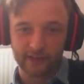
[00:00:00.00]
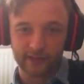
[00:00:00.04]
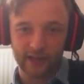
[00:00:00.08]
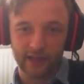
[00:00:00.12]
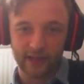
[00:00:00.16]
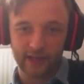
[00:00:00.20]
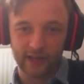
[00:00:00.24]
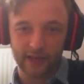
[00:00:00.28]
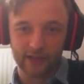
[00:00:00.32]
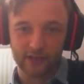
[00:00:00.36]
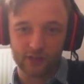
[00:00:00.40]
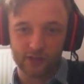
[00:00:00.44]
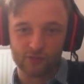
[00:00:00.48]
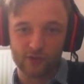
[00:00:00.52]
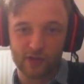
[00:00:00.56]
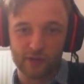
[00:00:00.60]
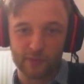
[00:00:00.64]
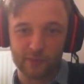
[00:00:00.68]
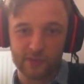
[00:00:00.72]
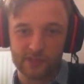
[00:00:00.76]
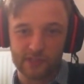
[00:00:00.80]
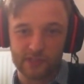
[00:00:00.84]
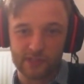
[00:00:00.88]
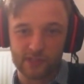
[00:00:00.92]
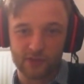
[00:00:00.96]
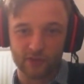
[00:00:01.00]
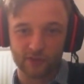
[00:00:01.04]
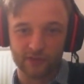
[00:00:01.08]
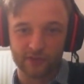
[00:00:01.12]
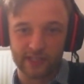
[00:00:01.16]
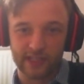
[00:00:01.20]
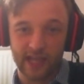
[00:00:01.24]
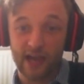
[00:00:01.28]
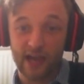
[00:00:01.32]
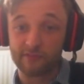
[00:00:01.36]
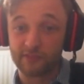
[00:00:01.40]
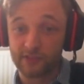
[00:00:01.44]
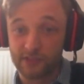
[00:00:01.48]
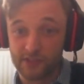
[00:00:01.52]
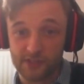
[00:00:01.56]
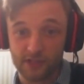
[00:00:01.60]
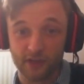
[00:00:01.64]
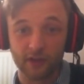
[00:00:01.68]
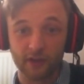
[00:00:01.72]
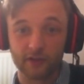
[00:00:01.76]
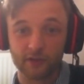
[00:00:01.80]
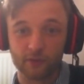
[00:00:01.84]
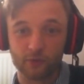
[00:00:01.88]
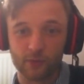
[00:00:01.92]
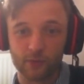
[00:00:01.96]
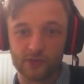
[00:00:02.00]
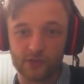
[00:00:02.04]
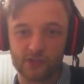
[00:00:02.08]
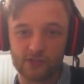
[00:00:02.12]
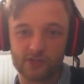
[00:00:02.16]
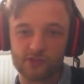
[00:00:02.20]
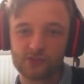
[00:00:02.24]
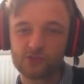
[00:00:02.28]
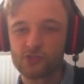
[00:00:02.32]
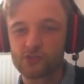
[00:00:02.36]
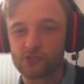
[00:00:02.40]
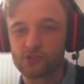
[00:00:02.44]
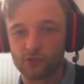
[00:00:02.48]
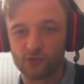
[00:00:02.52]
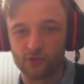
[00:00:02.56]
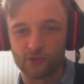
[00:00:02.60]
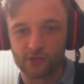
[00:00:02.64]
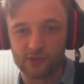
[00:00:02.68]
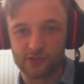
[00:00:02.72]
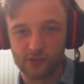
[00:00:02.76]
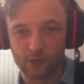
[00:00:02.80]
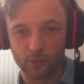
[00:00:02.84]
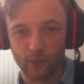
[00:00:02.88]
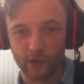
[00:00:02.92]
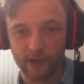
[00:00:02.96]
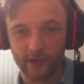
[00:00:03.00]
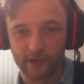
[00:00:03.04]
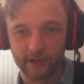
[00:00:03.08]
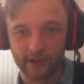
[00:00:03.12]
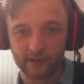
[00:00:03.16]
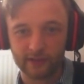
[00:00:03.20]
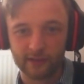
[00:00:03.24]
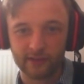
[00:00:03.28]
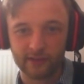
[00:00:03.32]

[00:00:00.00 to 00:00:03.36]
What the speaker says: and Remus is on the Aventine, which is just across the way.